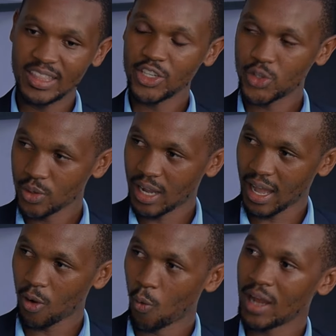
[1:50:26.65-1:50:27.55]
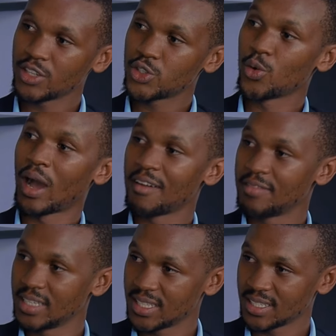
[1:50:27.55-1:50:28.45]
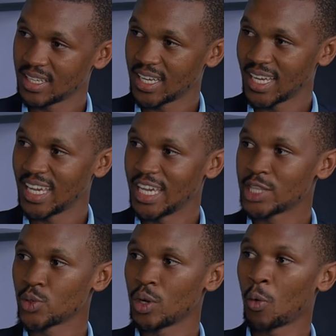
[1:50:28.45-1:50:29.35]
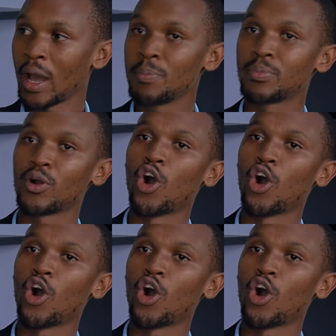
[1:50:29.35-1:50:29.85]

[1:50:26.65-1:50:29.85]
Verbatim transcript: the sugar, once you have it, it will wipe